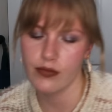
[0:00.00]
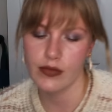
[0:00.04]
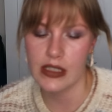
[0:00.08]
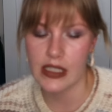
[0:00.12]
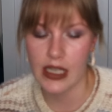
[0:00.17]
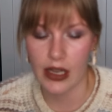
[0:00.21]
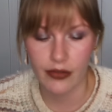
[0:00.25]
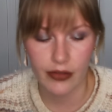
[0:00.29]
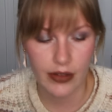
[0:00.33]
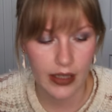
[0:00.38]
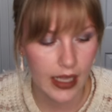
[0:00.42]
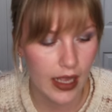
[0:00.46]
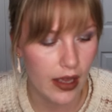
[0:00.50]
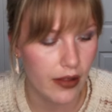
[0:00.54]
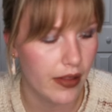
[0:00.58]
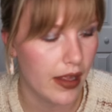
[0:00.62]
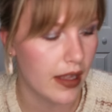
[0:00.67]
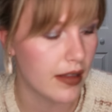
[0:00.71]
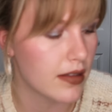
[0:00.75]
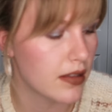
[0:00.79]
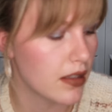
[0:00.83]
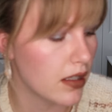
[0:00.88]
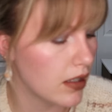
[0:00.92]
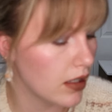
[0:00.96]
definitely how
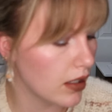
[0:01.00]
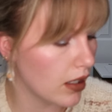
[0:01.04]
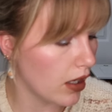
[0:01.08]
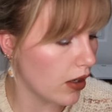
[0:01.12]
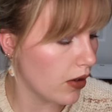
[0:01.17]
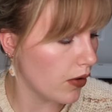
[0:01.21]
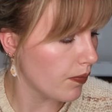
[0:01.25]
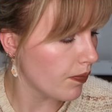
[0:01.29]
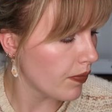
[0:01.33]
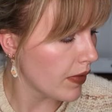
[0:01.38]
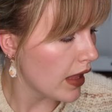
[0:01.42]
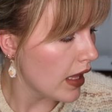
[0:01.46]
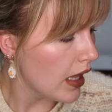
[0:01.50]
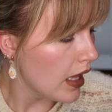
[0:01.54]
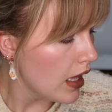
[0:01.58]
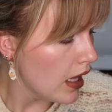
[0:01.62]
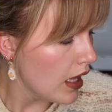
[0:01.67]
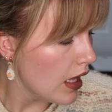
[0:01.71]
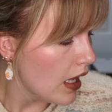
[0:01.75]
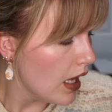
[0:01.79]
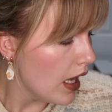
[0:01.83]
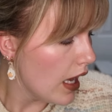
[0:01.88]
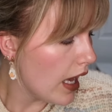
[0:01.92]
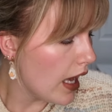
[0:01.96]
that's going to go.
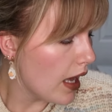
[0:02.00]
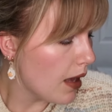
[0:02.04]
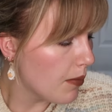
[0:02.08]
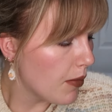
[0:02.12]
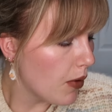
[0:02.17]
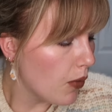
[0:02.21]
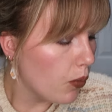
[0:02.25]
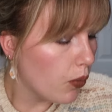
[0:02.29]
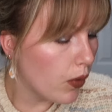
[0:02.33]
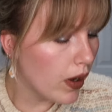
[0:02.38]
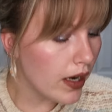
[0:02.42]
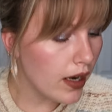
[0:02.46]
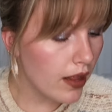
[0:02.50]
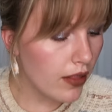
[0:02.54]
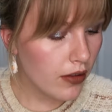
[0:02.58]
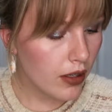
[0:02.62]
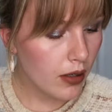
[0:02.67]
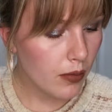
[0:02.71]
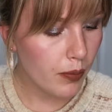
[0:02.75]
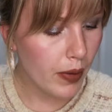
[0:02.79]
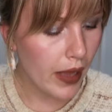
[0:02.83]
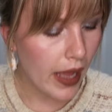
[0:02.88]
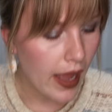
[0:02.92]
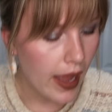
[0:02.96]
One
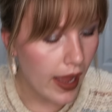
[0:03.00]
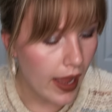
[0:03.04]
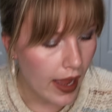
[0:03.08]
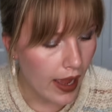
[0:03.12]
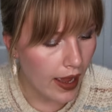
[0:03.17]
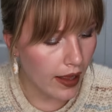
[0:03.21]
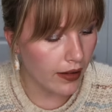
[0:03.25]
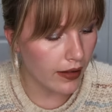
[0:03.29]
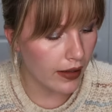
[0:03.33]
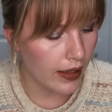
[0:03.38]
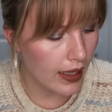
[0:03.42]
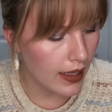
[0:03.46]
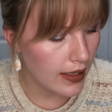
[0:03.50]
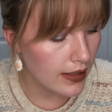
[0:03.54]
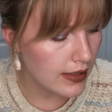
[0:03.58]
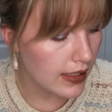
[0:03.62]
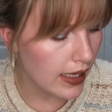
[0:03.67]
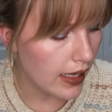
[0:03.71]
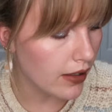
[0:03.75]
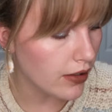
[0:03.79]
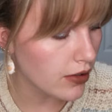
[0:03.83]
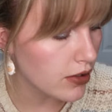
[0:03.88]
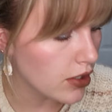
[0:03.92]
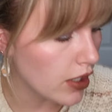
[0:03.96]
other palette
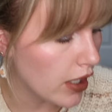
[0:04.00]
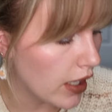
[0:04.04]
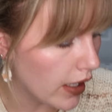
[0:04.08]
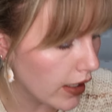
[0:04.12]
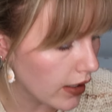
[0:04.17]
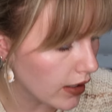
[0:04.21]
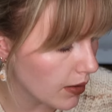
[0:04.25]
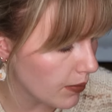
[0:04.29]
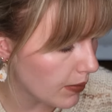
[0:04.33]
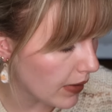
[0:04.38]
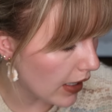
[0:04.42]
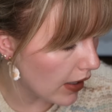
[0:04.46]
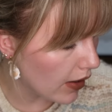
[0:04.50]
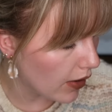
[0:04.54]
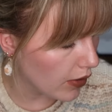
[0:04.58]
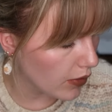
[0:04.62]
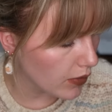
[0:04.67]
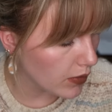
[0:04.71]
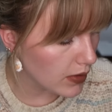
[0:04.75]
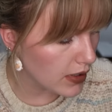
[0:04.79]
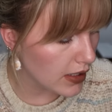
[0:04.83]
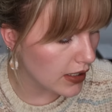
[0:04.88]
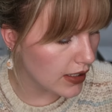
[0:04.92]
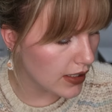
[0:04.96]
I'll talk
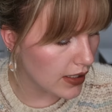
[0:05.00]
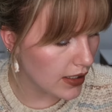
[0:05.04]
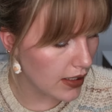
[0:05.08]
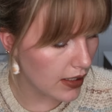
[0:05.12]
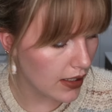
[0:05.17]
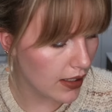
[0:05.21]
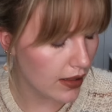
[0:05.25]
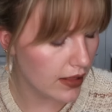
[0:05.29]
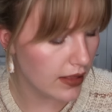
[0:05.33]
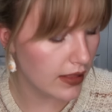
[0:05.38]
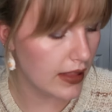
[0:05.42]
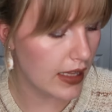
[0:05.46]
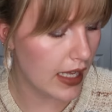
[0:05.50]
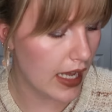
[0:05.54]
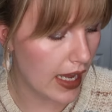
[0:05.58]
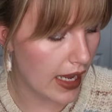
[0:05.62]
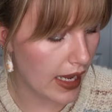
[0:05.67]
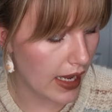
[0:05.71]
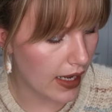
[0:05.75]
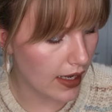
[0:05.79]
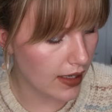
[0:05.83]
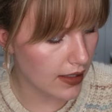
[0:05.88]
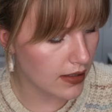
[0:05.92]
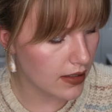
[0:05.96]
about
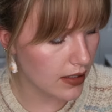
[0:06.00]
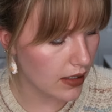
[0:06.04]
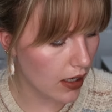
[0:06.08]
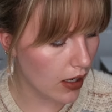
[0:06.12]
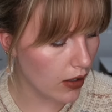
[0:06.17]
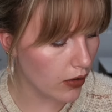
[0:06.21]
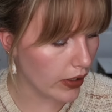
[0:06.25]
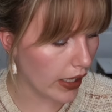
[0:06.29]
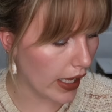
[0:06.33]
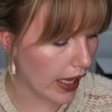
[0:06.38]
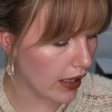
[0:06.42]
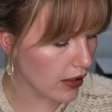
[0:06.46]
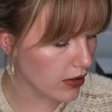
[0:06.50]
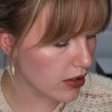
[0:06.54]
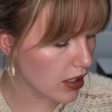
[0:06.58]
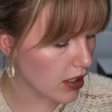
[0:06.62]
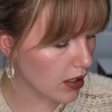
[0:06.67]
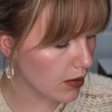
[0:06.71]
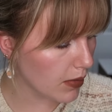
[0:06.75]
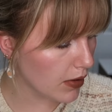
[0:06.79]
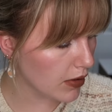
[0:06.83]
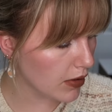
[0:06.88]
that. Okay, I'll talk